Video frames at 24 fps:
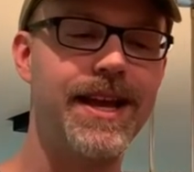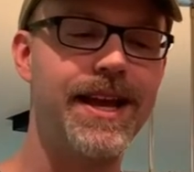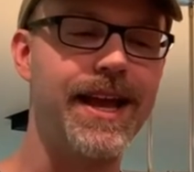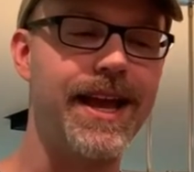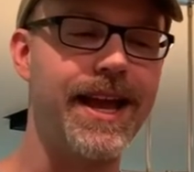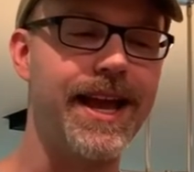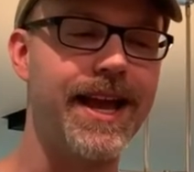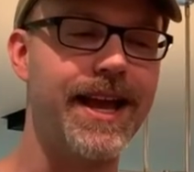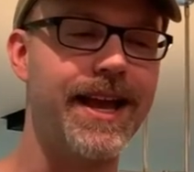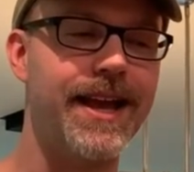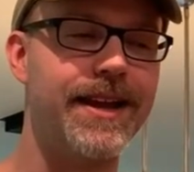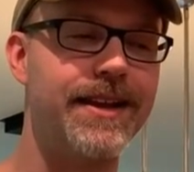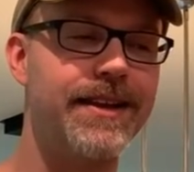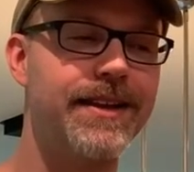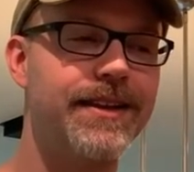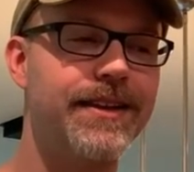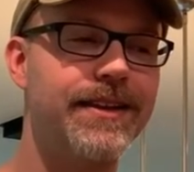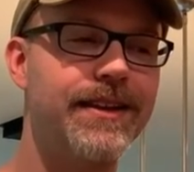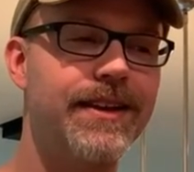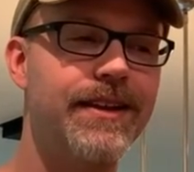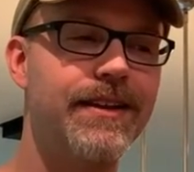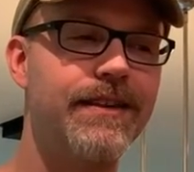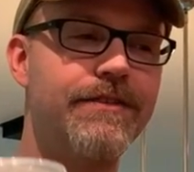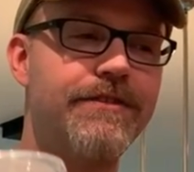and
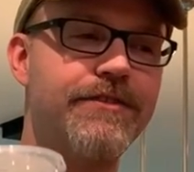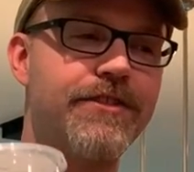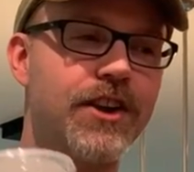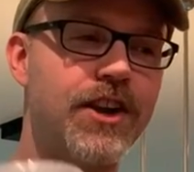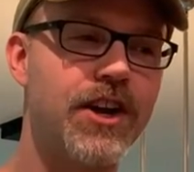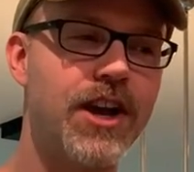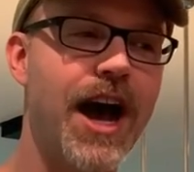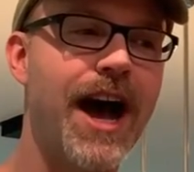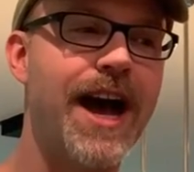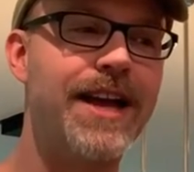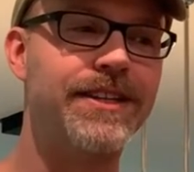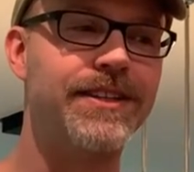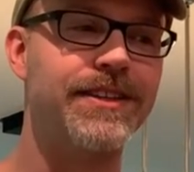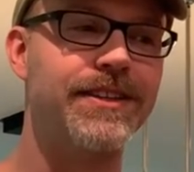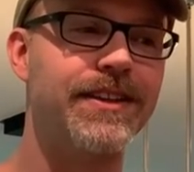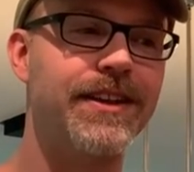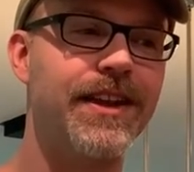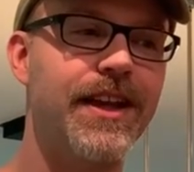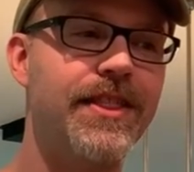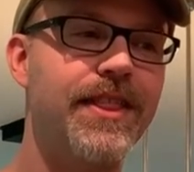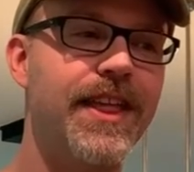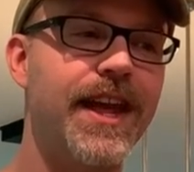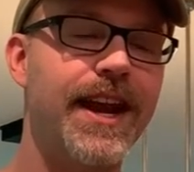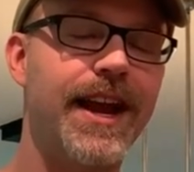forgotten
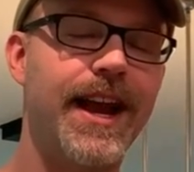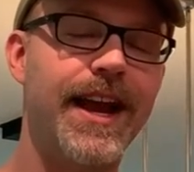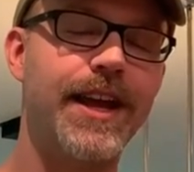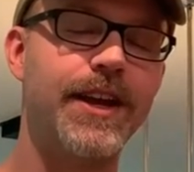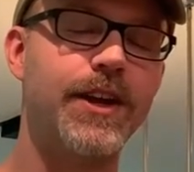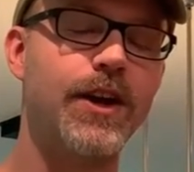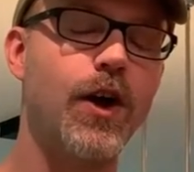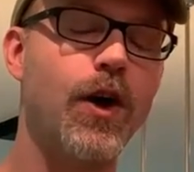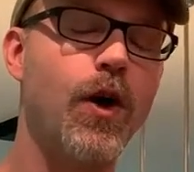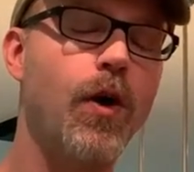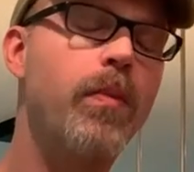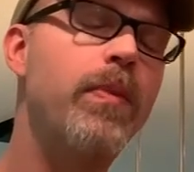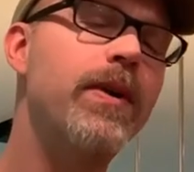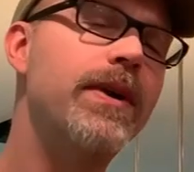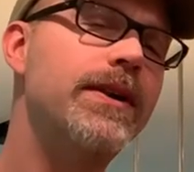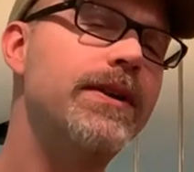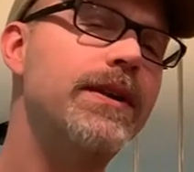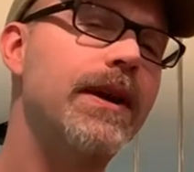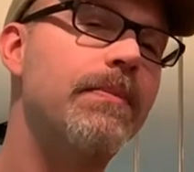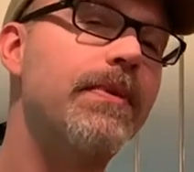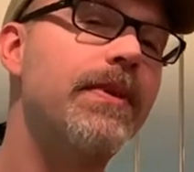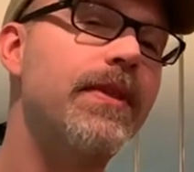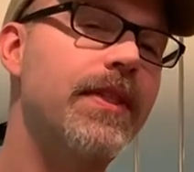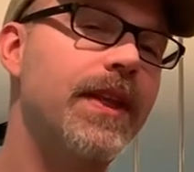that I had opened
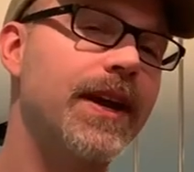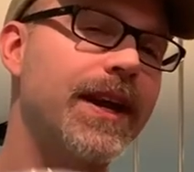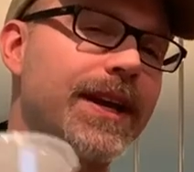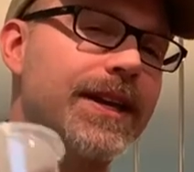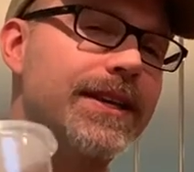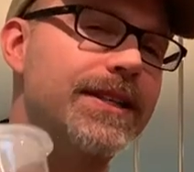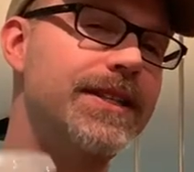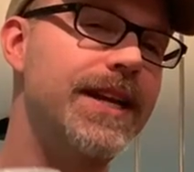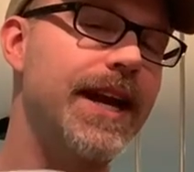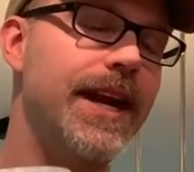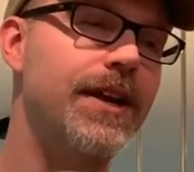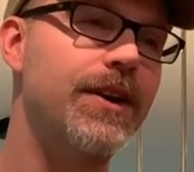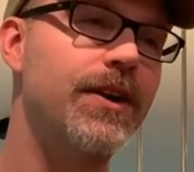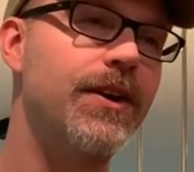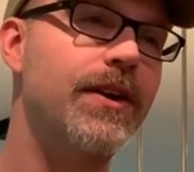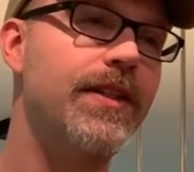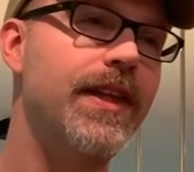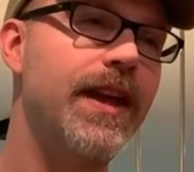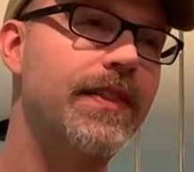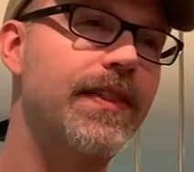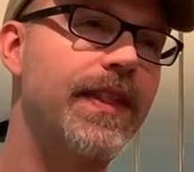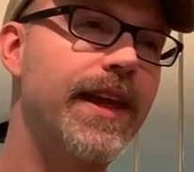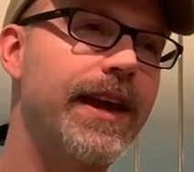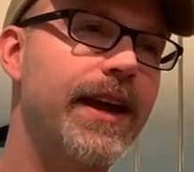up the container
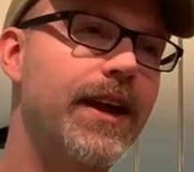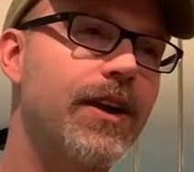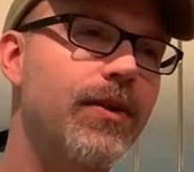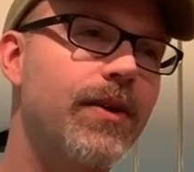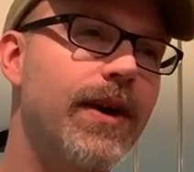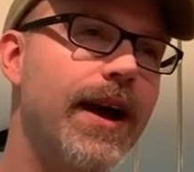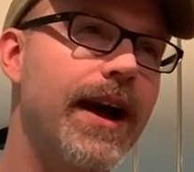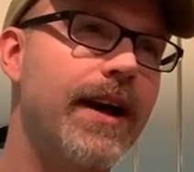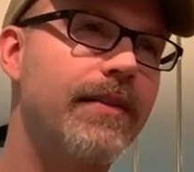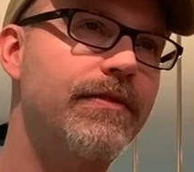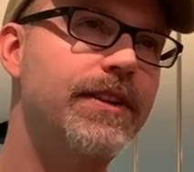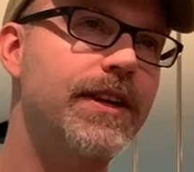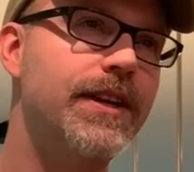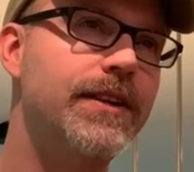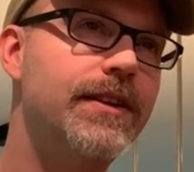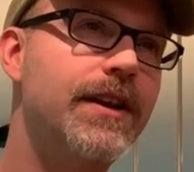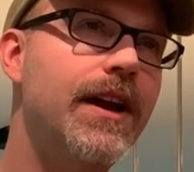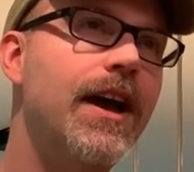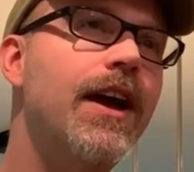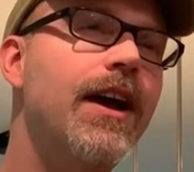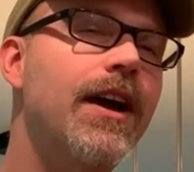that they arrived in,